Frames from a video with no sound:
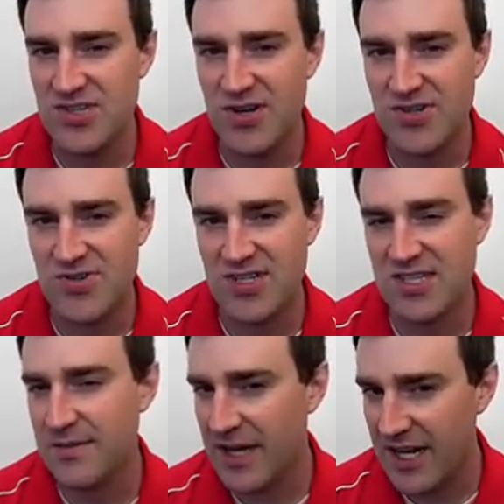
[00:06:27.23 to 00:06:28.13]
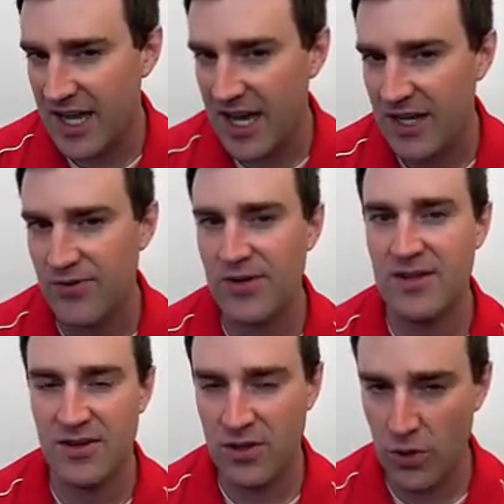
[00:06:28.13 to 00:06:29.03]
structures like the mitochondria,
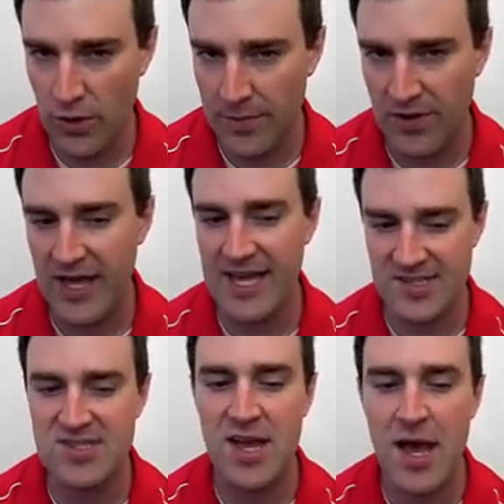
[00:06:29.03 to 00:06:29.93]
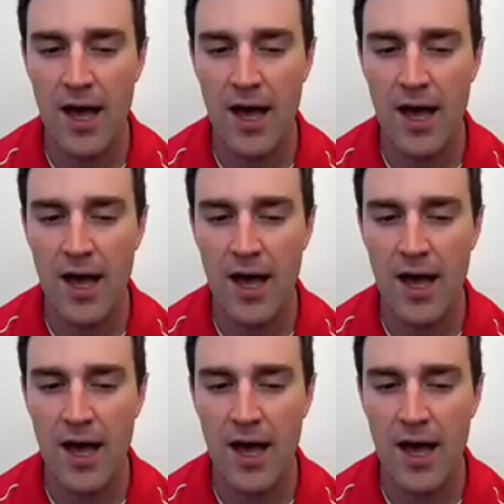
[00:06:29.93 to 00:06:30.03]
the chloroplast.